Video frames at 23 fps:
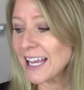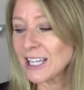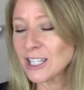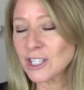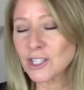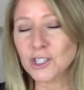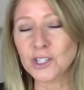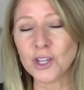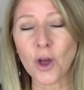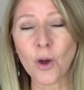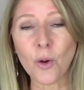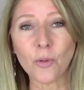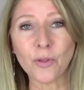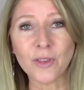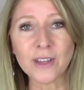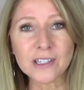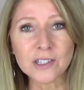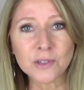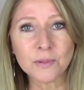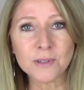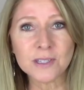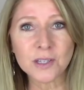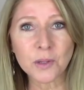So
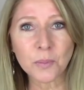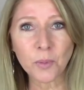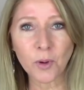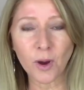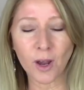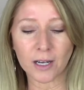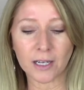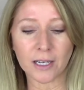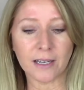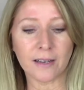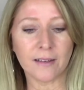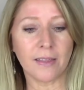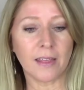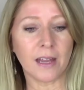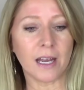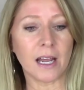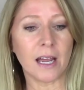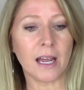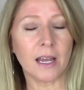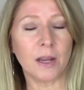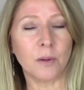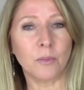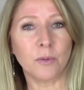this was the product that
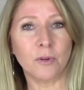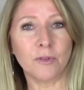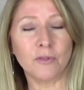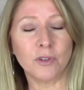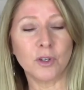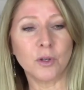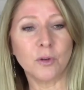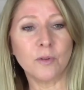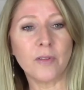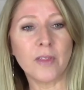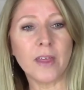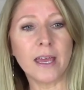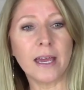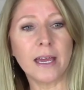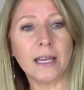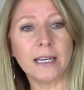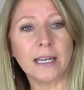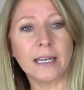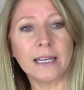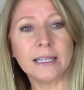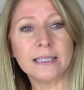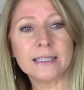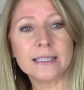I reviewed then
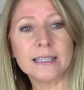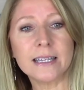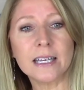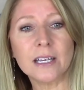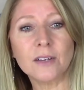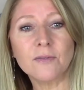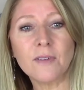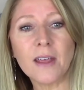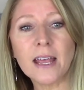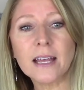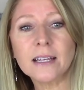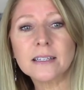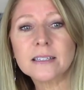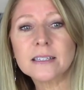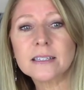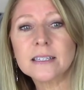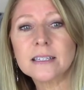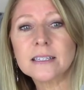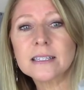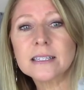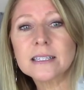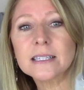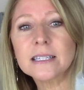and it's the
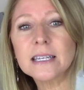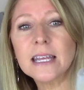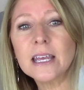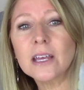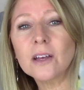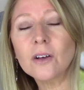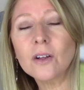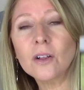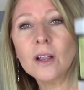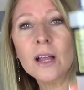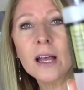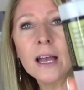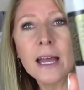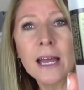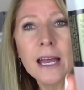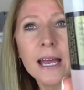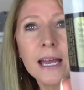Advanced Snail